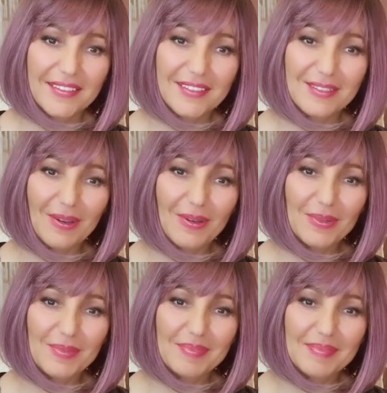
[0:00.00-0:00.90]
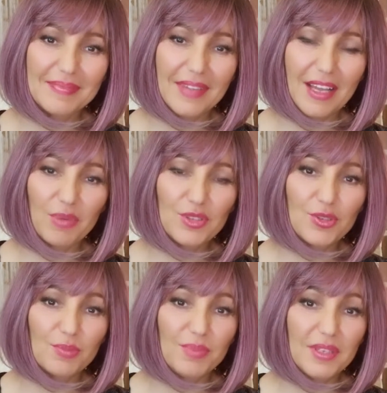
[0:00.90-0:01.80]
So I want
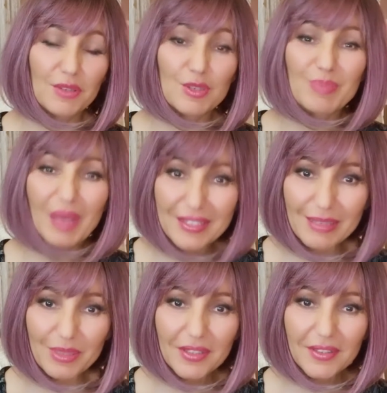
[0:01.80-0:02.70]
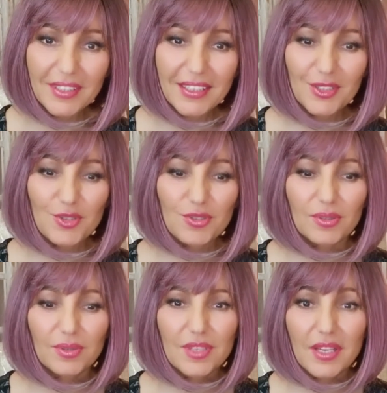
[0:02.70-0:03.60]
you to be responsible,
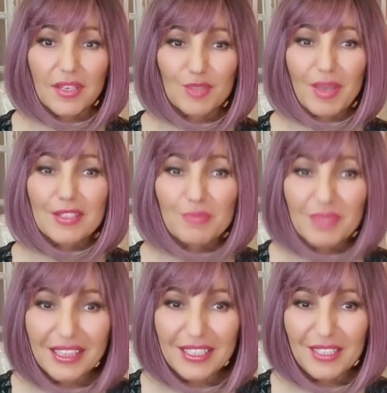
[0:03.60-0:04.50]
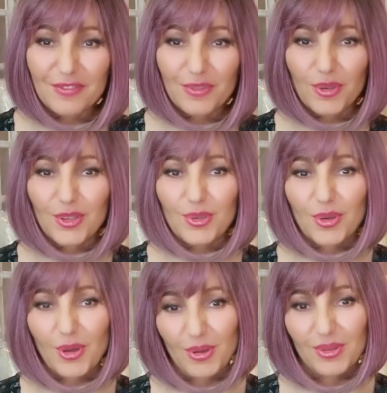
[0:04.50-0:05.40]
to take responsibility for
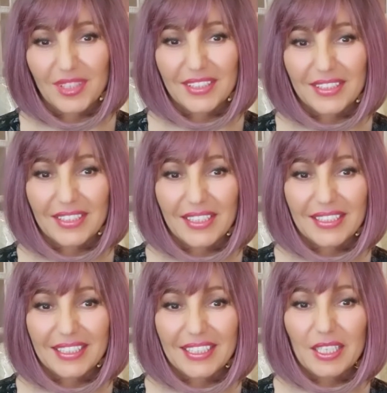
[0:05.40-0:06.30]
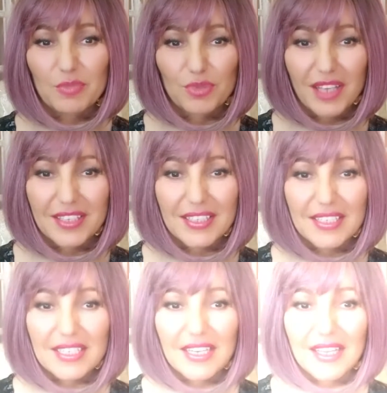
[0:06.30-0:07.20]
your own healing
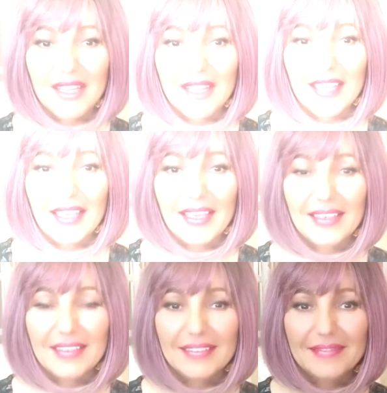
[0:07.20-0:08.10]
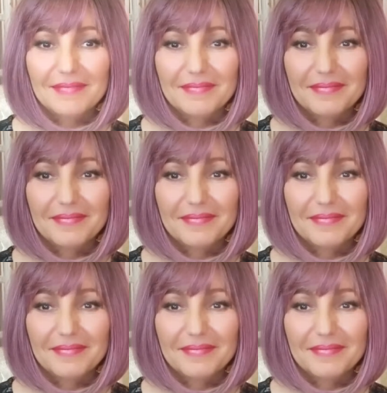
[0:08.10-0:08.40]
process, and